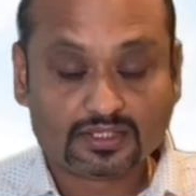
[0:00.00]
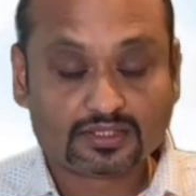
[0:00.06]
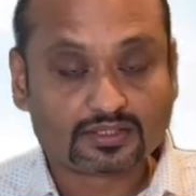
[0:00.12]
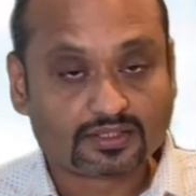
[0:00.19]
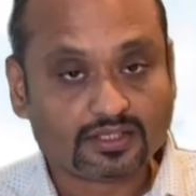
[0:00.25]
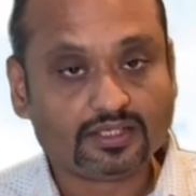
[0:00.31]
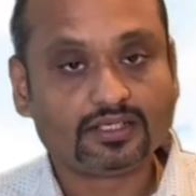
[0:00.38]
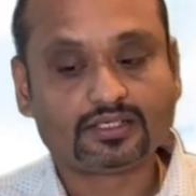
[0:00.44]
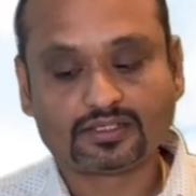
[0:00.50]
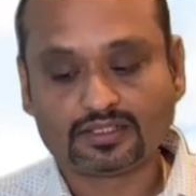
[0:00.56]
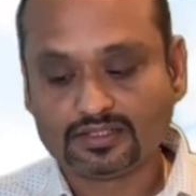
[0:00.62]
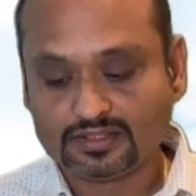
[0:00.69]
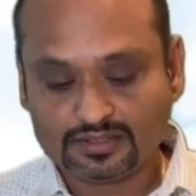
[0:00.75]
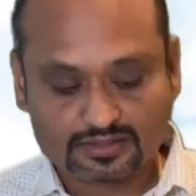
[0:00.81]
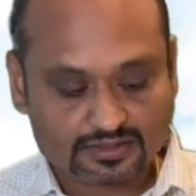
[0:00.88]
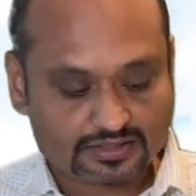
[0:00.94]
Think
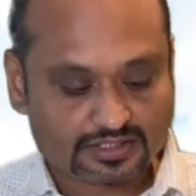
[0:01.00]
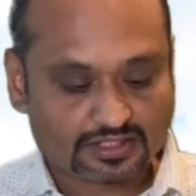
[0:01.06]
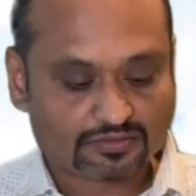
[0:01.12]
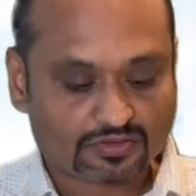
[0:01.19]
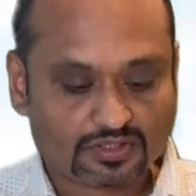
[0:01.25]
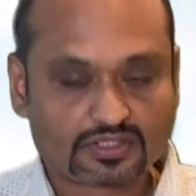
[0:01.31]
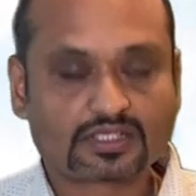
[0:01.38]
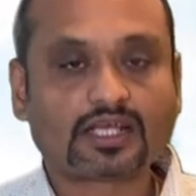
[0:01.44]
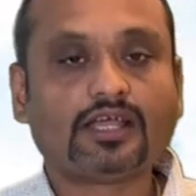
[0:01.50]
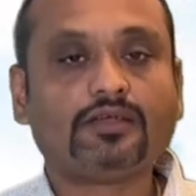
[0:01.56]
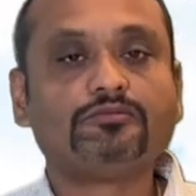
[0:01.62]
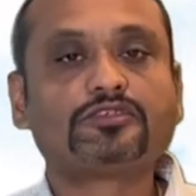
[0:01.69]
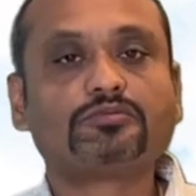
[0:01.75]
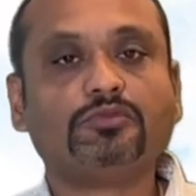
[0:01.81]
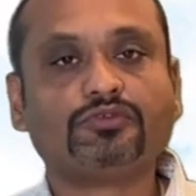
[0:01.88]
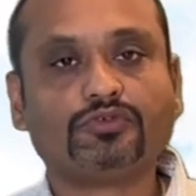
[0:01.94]
several
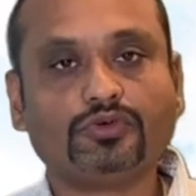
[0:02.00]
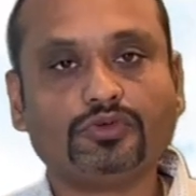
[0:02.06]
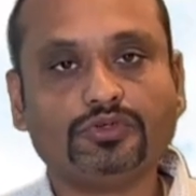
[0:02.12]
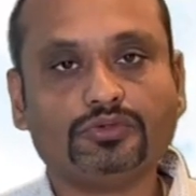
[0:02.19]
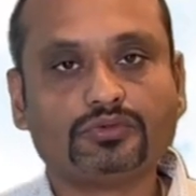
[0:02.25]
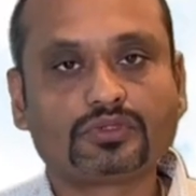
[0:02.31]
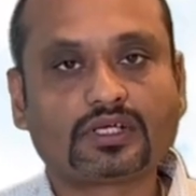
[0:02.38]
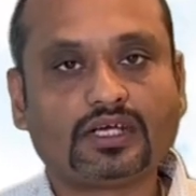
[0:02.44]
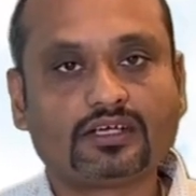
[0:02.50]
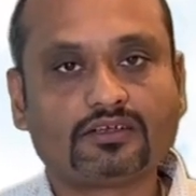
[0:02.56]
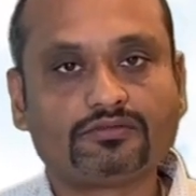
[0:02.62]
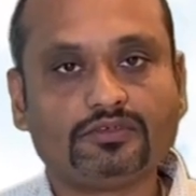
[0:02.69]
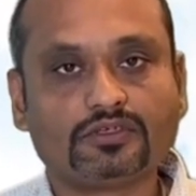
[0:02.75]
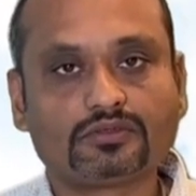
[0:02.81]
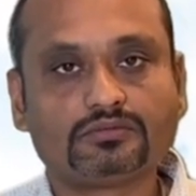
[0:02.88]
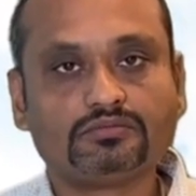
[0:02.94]
times before you kind of,
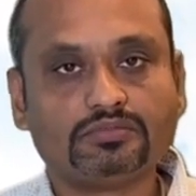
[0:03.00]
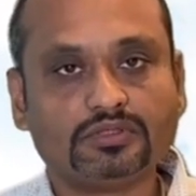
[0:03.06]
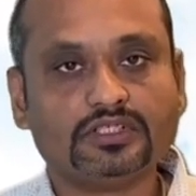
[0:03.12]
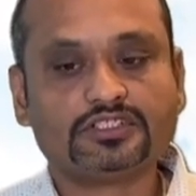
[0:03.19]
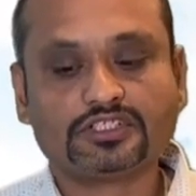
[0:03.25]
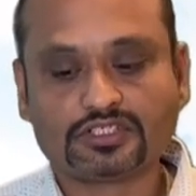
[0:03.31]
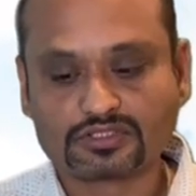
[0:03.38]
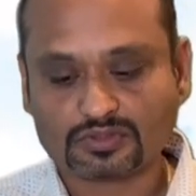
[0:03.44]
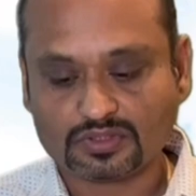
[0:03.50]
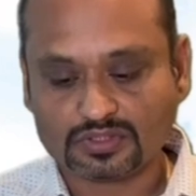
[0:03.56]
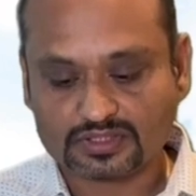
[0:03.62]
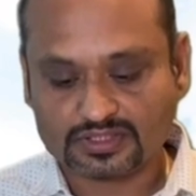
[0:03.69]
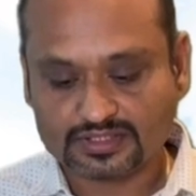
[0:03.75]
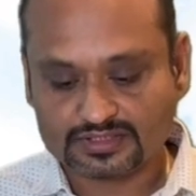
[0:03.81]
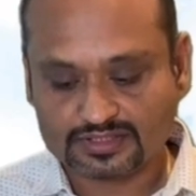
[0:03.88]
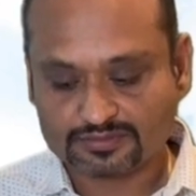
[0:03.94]
purchase all
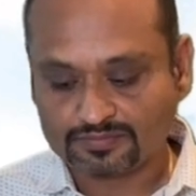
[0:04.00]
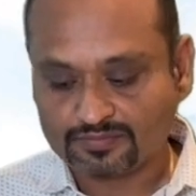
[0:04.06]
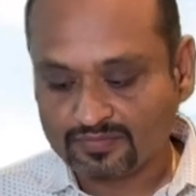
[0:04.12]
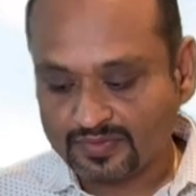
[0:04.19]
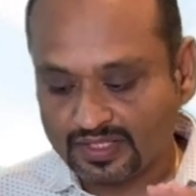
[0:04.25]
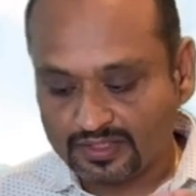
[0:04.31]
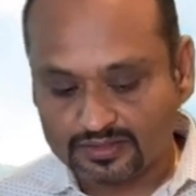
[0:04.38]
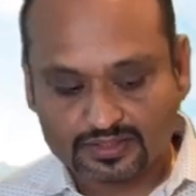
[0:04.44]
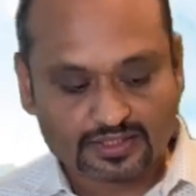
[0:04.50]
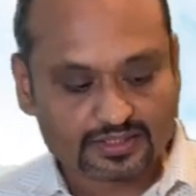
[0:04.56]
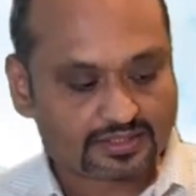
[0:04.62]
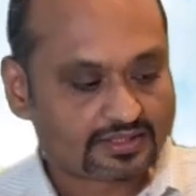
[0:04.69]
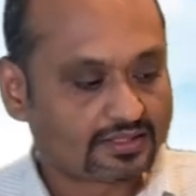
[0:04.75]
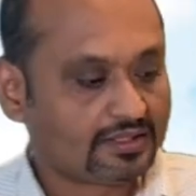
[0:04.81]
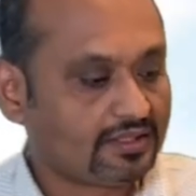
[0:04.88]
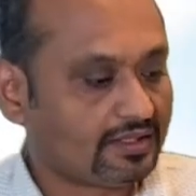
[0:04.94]
these.
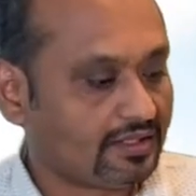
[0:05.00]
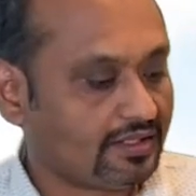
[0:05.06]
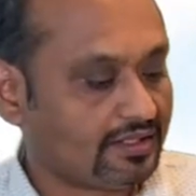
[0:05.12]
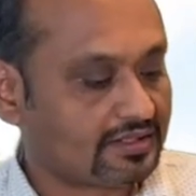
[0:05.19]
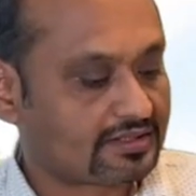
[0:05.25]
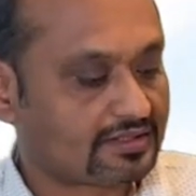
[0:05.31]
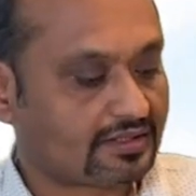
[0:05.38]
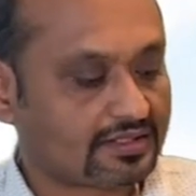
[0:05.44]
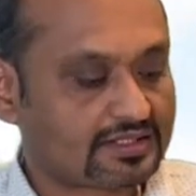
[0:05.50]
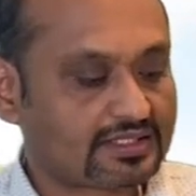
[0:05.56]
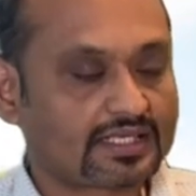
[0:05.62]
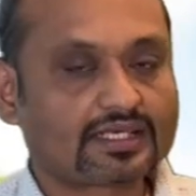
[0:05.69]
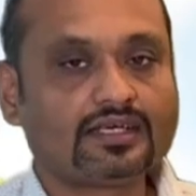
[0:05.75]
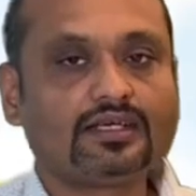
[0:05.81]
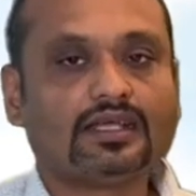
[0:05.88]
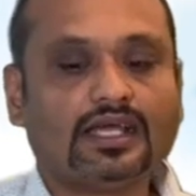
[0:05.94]
This is the
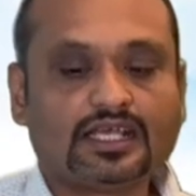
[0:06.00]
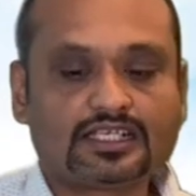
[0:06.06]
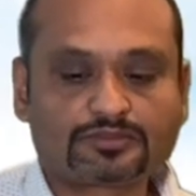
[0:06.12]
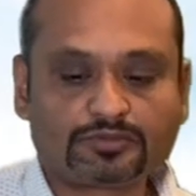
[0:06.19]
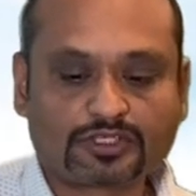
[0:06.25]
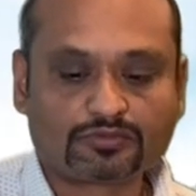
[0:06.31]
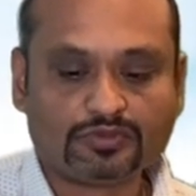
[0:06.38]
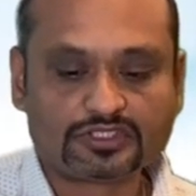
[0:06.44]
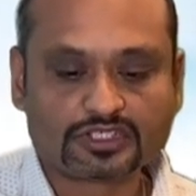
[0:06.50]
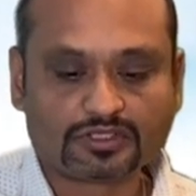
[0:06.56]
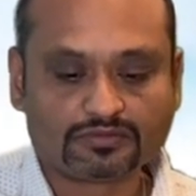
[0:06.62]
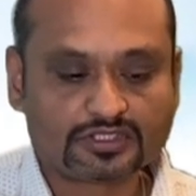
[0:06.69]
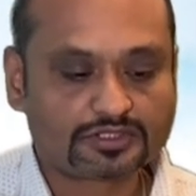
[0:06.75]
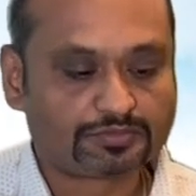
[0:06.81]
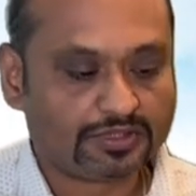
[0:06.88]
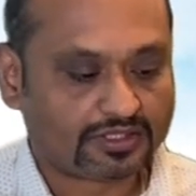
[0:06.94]
second aspect which I
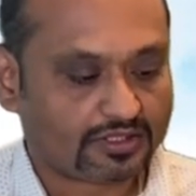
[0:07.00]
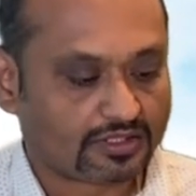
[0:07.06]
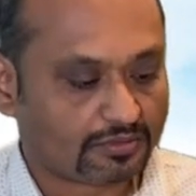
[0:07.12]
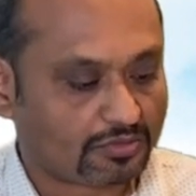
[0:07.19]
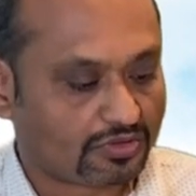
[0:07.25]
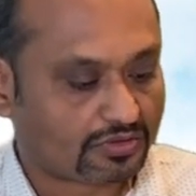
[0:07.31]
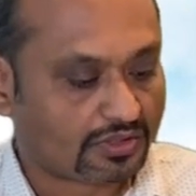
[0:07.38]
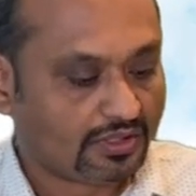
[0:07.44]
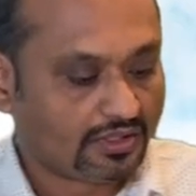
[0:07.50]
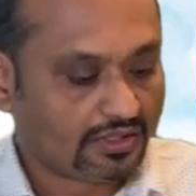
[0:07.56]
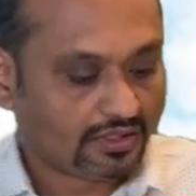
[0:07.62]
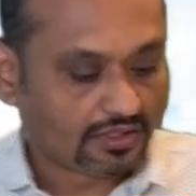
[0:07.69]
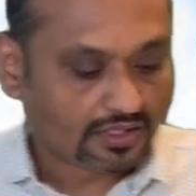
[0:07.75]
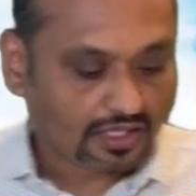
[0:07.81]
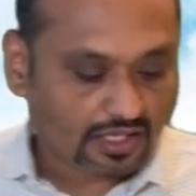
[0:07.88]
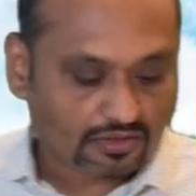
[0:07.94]
was speaking about.
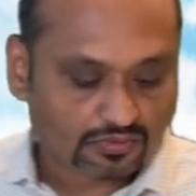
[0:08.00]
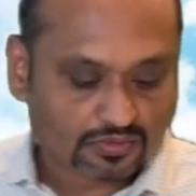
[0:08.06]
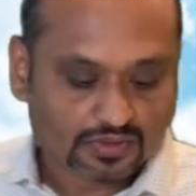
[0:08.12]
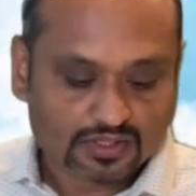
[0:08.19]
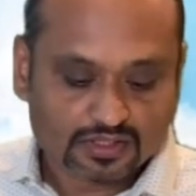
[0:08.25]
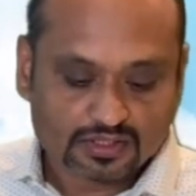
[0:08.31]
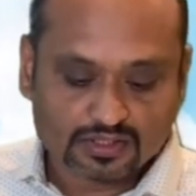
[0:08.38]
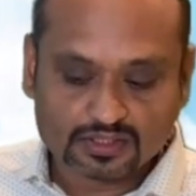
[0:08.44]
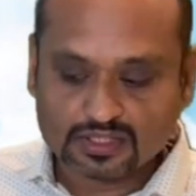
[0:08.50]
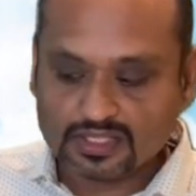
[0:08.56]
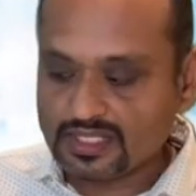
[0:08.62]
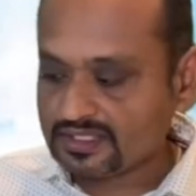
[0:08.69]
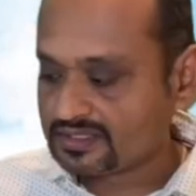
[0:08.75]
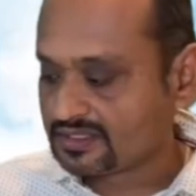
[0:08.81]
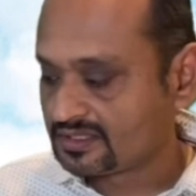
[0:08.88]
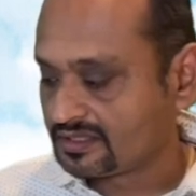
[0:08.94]
Now,
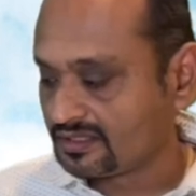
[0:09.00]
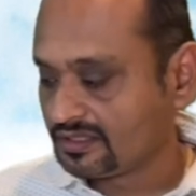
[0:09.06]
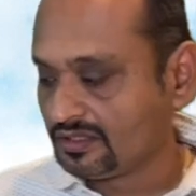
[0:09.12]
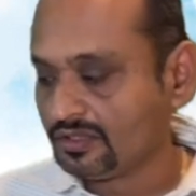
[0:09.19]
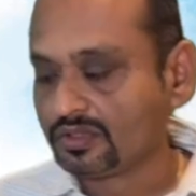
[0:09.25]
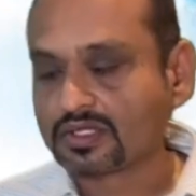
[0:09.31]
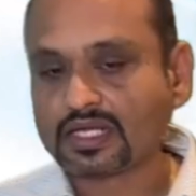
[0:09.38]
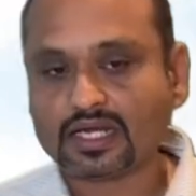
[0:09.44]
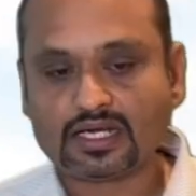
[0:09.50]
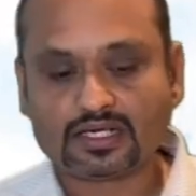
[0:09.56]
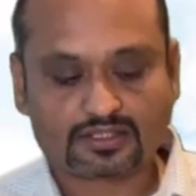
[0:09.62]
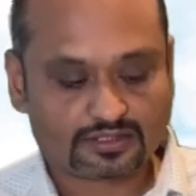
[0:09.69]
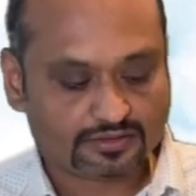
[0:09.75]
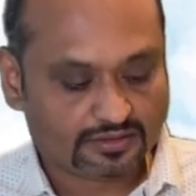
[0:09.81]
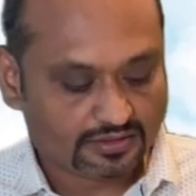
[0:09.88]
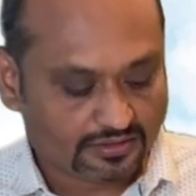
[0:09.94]
let's look
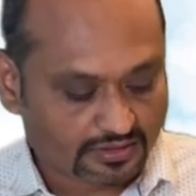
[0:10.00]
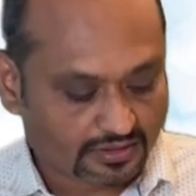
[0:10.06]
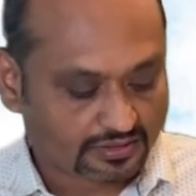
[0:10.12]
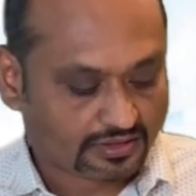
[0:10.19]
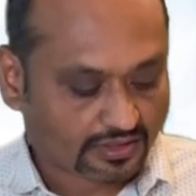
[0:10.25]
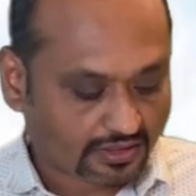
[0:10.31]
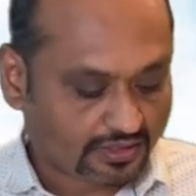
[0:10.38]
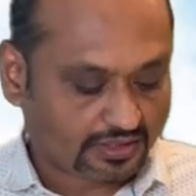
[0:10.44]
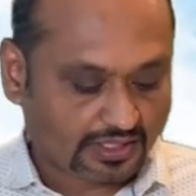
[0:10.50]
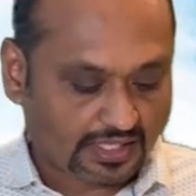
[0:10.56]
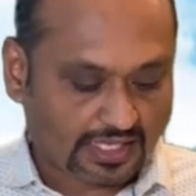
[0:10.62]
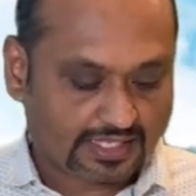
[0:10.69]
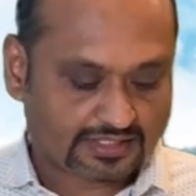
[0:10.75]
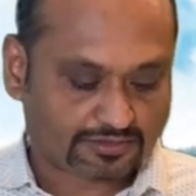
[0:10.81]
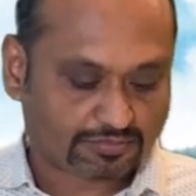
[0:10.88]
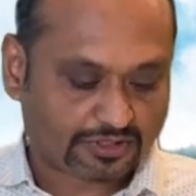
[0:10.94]
at the third
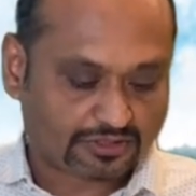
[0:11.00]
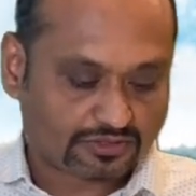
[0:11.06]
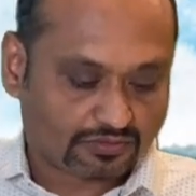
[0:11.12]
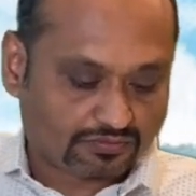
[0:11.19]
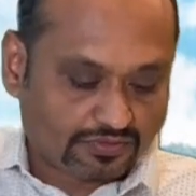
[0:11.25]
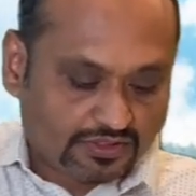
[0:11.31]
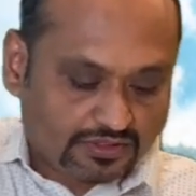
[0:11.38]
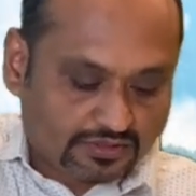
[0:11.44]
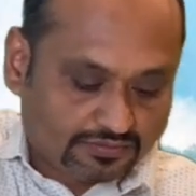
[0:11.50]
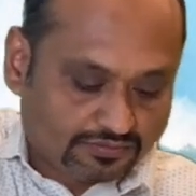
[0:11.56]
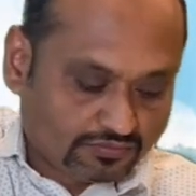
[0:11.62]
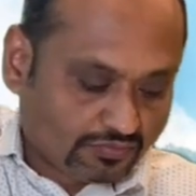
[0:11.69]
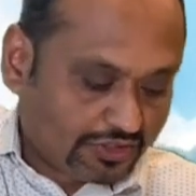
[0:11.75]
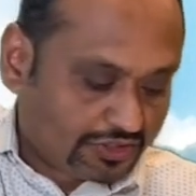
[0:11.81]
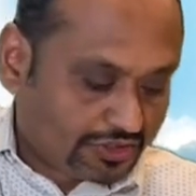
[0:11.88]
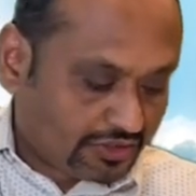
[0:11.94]
aspect of it,
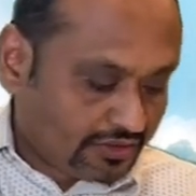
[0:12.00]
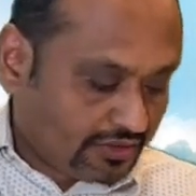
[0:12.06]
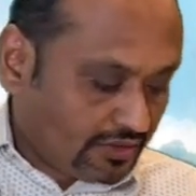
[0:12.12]
which,